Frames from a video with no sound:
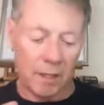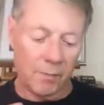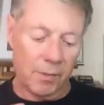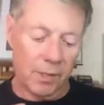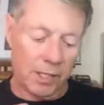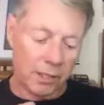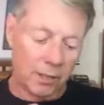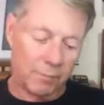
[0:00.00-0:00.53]

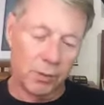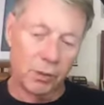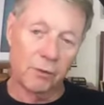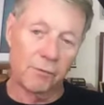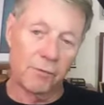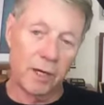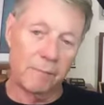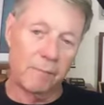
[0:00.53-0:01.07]
but in the
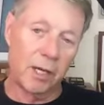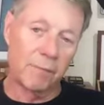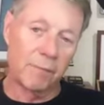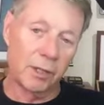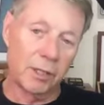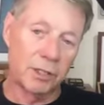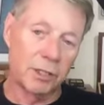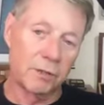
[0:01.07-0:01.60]
purified
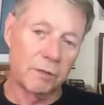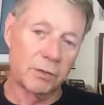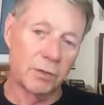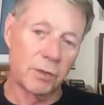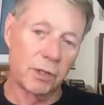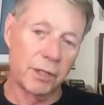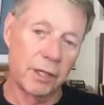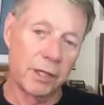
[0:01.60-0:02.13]
population, it was
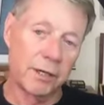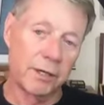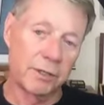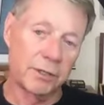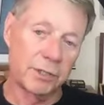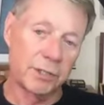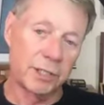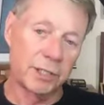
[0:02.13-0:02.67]
only
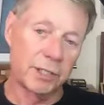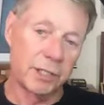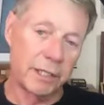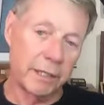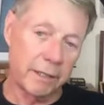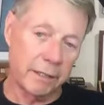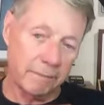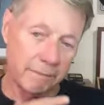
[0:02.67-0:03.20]
168.